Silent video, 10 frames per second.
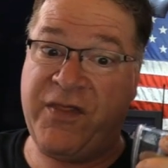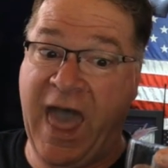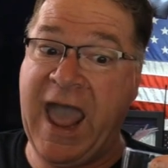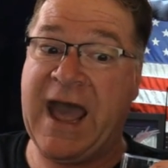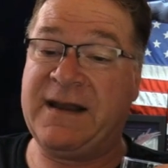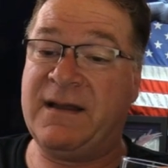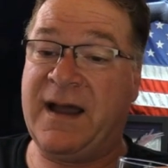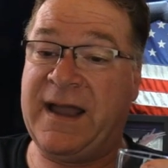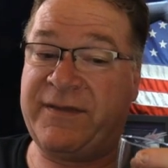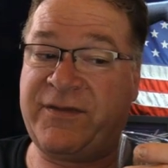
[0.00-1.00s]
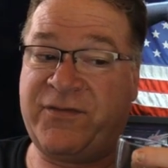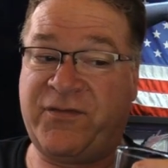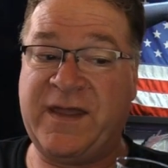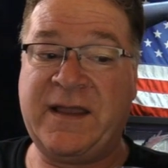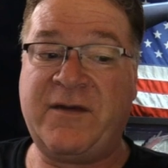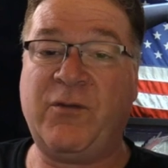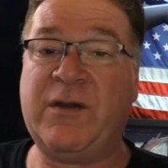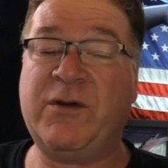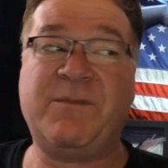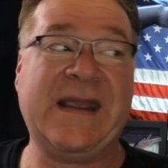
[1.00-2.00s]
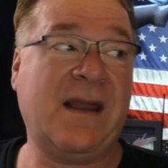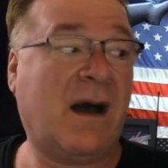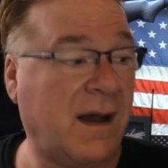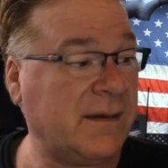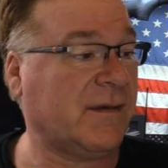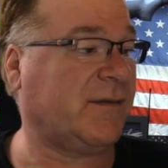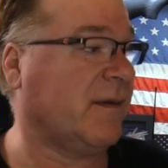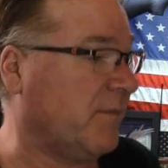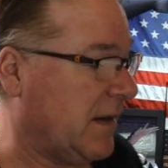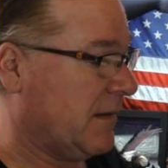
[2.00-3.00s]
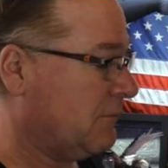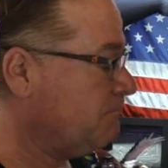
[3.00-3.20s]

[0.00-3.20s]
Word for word: That I think we would be onto something.